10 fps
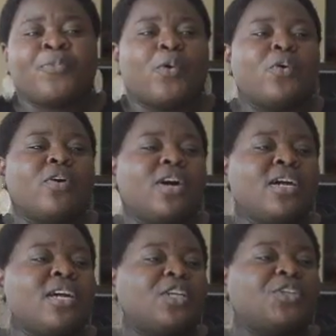
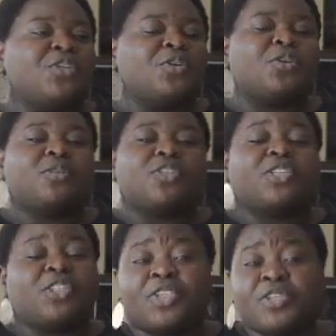or
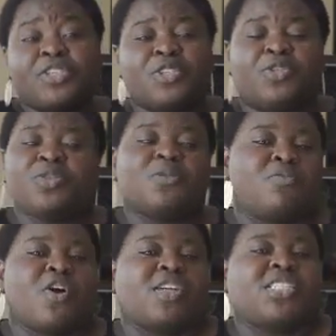the church is doing a
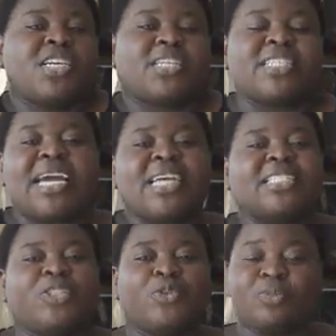project and you